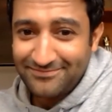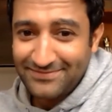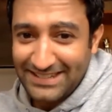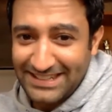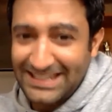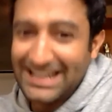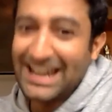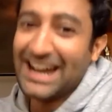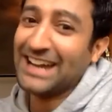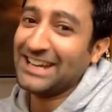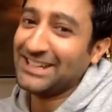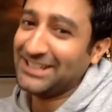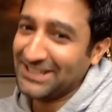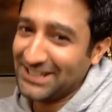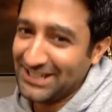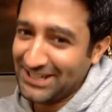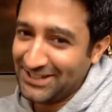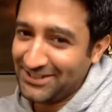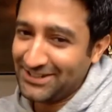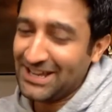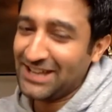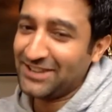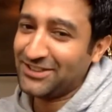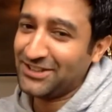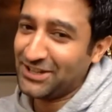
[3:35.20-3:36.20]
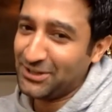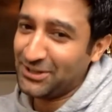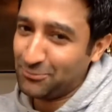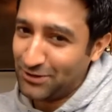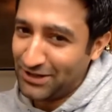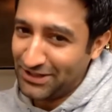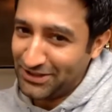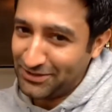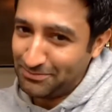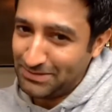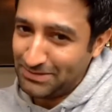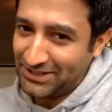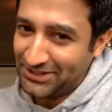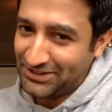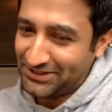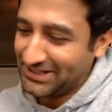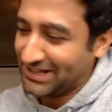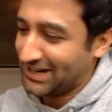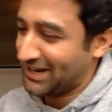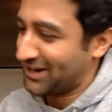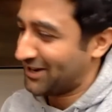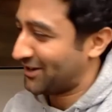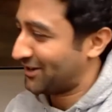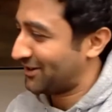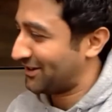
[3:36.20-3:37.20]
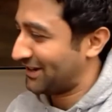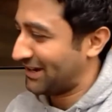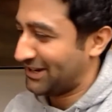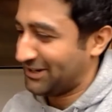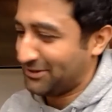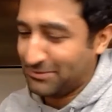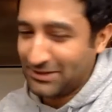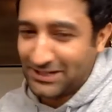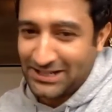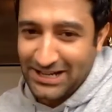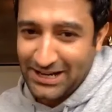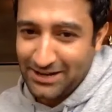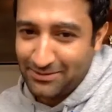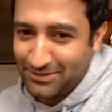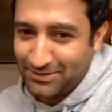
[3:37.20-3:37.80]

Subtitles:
Yeah, he did, and then he won the belt there, and he became